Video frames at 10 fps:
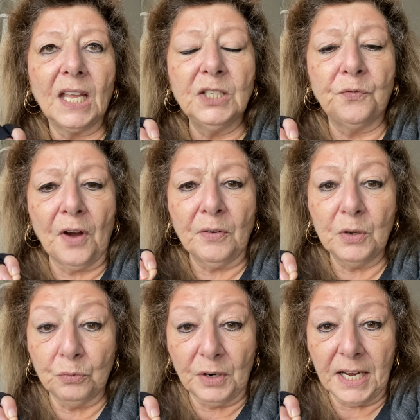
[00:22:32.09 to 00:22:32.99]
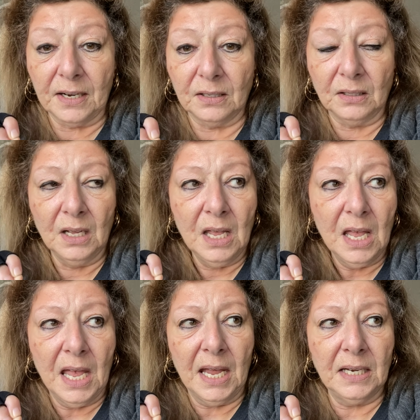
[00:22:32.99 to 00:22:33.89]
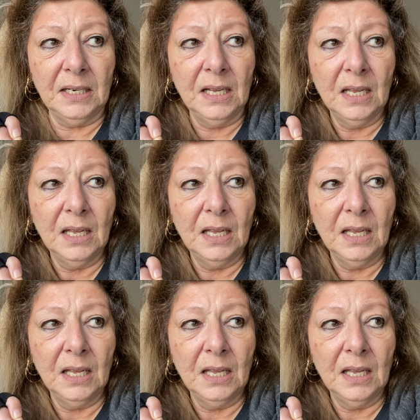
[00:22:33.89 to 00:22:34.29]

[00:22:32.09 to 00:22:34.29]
is very real and